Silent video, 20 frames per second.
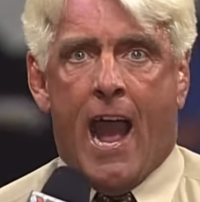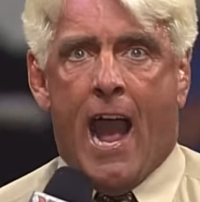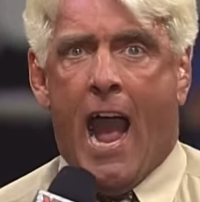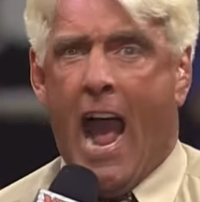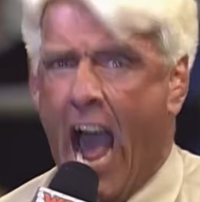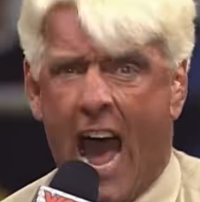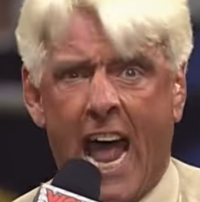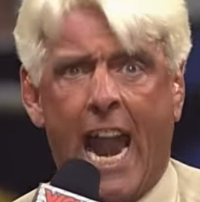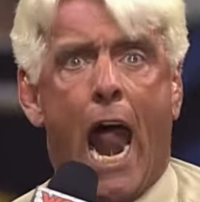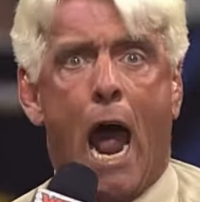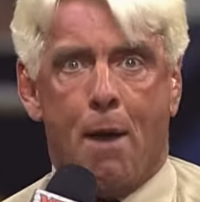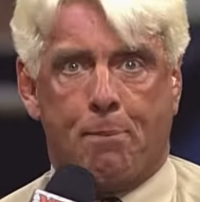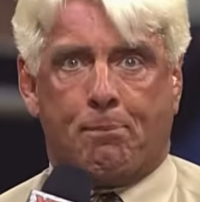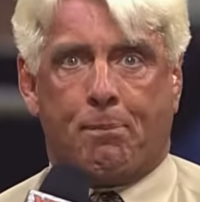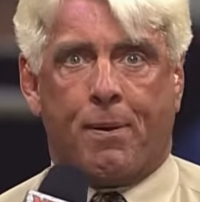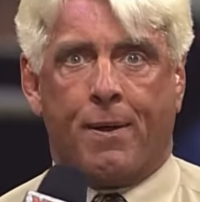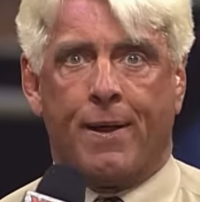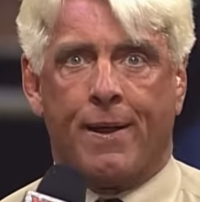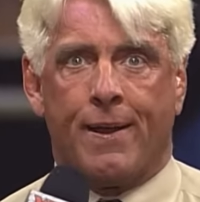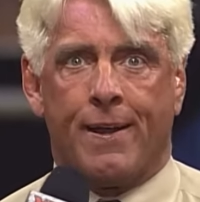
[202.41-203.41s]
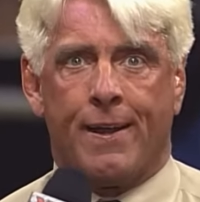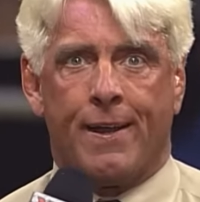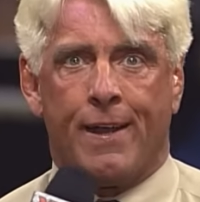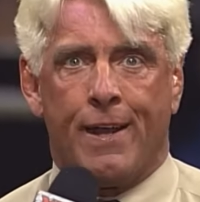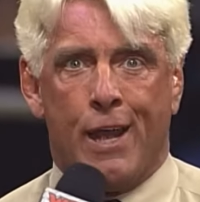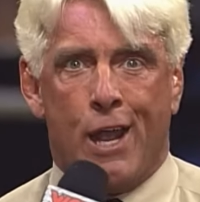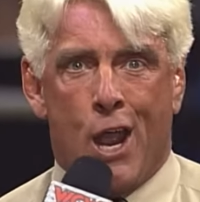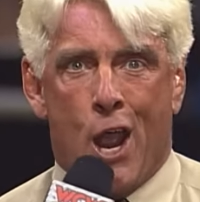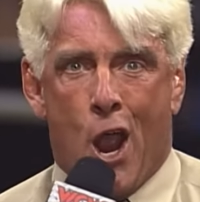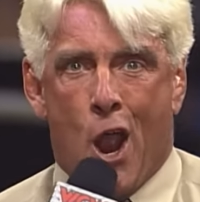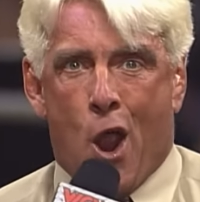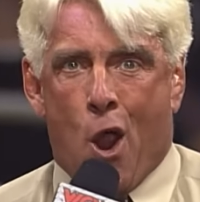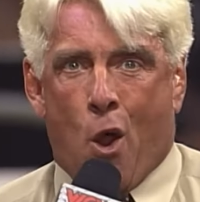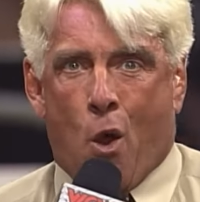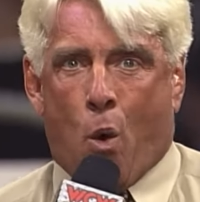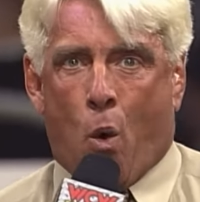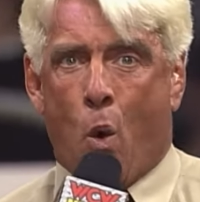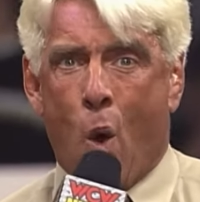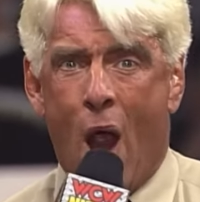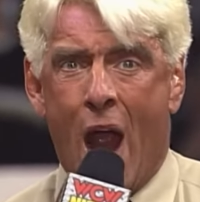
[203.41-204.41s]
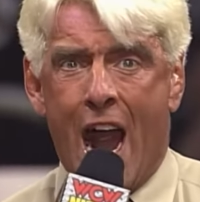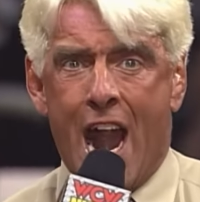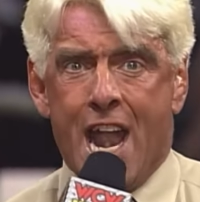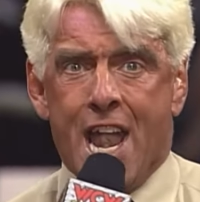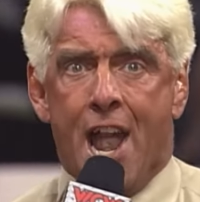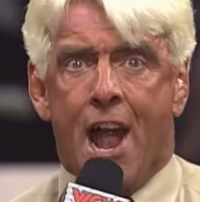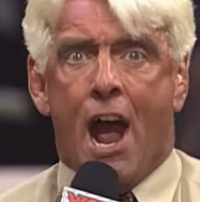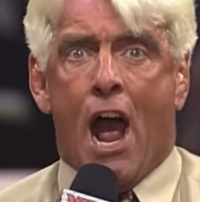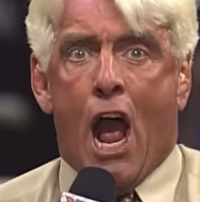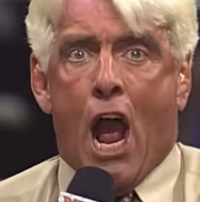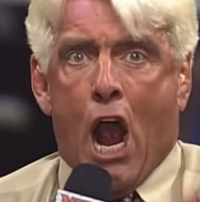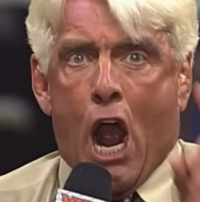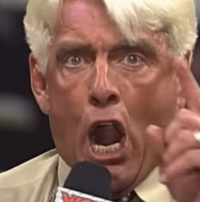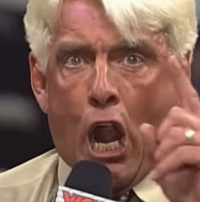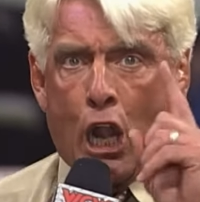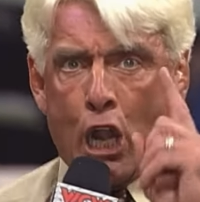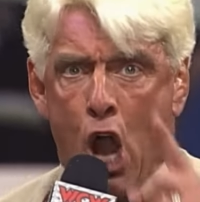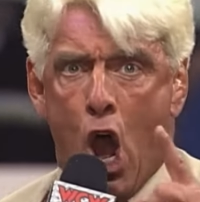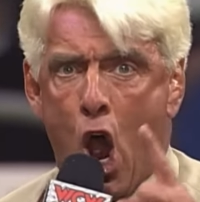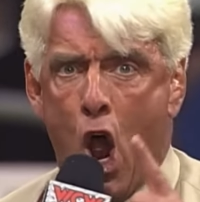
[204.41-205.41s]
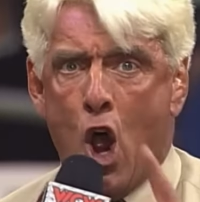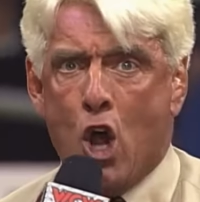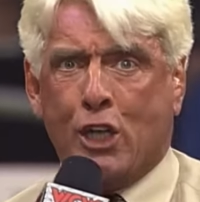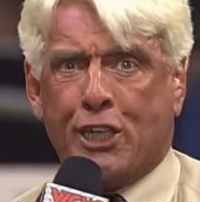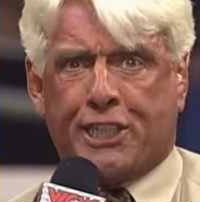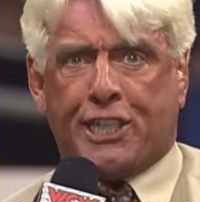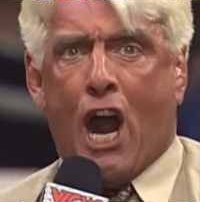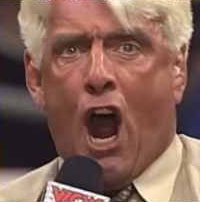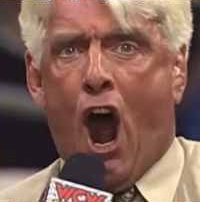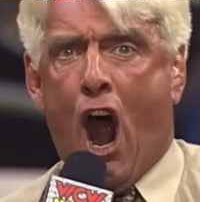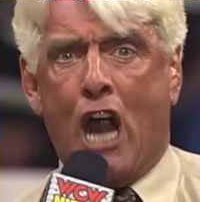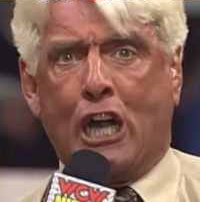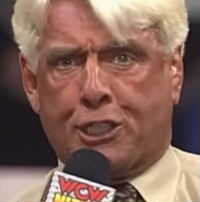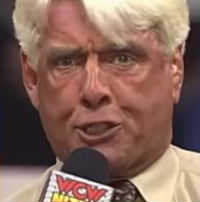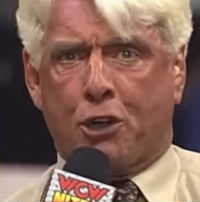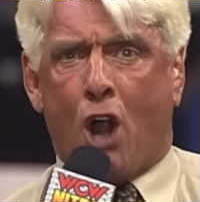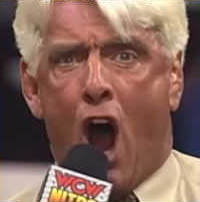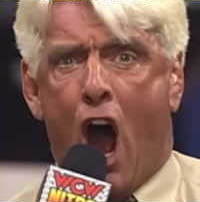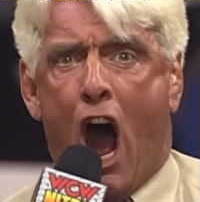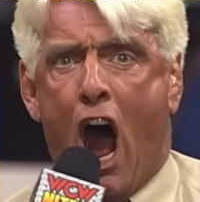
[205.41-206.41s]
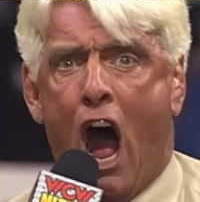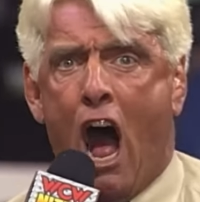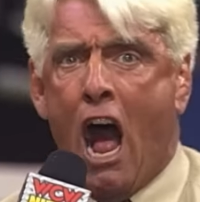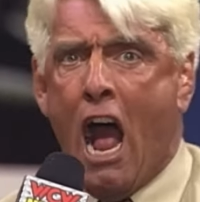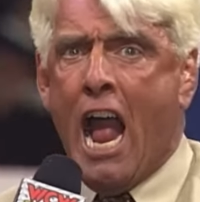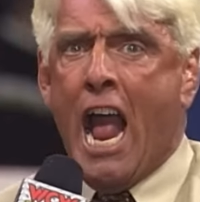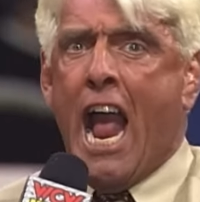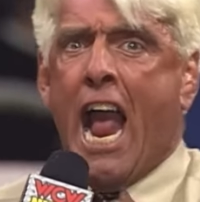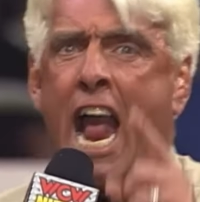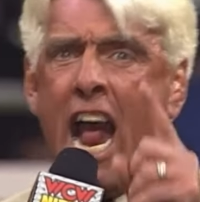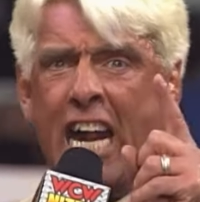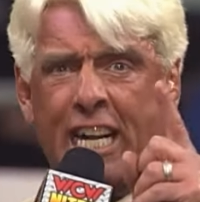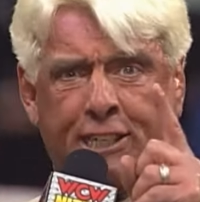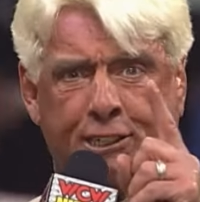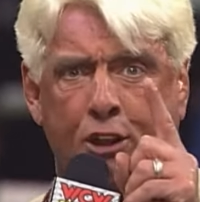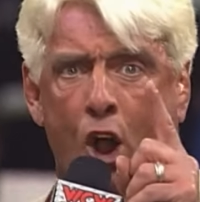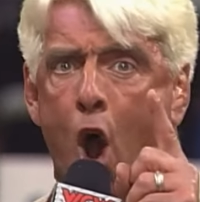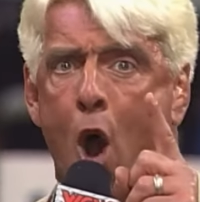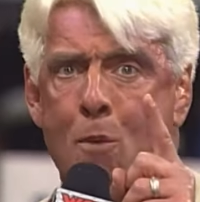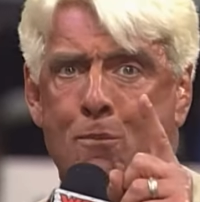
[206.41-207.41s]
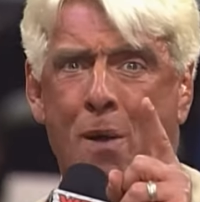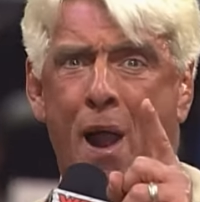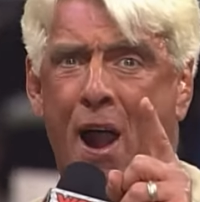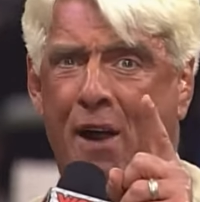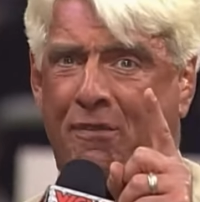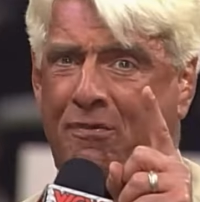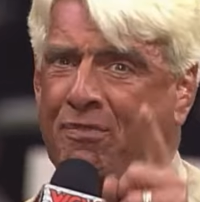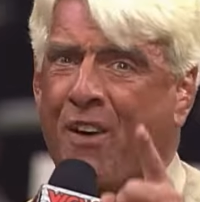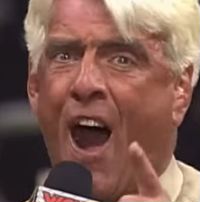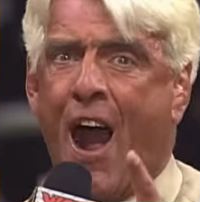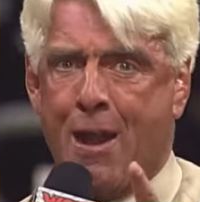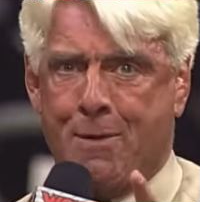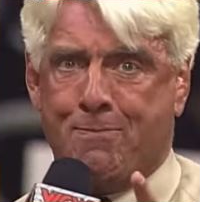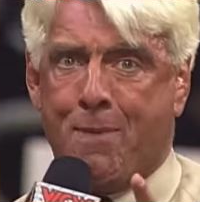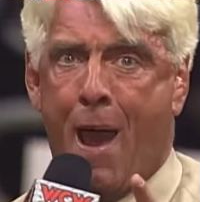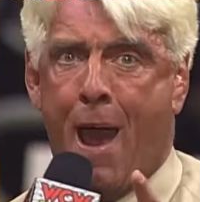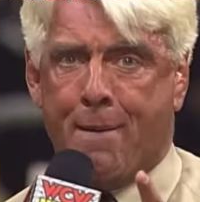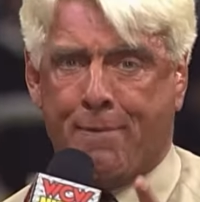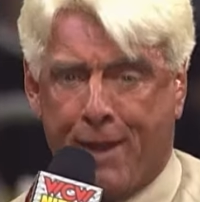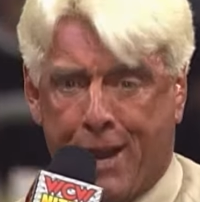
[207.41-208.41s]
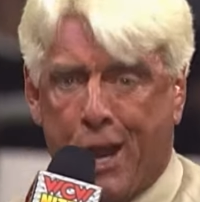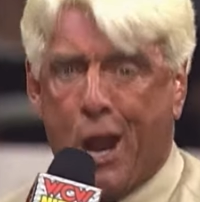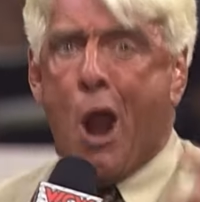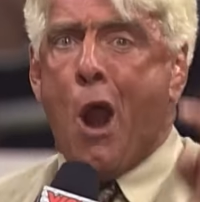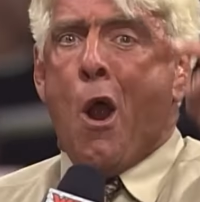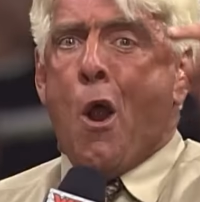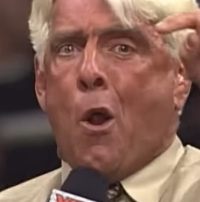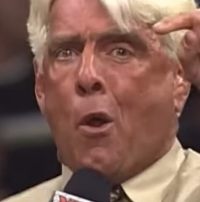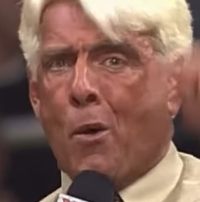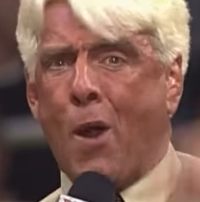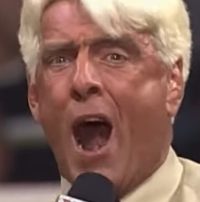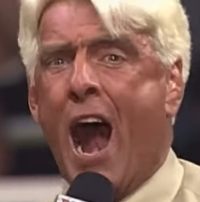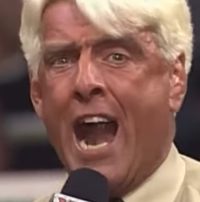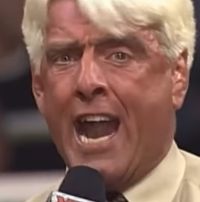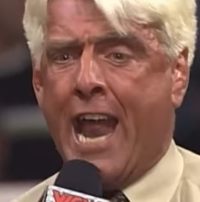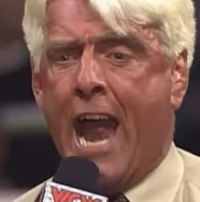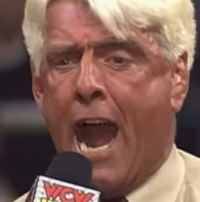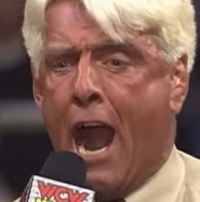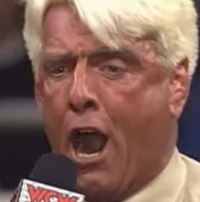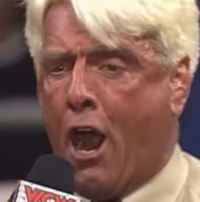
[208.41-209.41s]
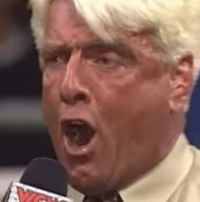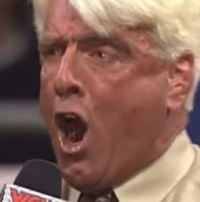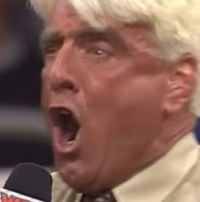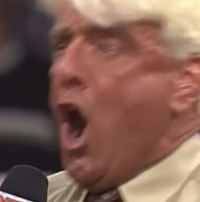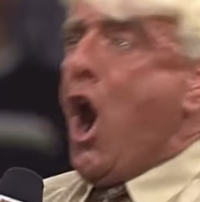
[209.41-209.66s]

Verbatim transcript: Head up. Win, lose, or draw, it's gonna be a fight, baby. Right here.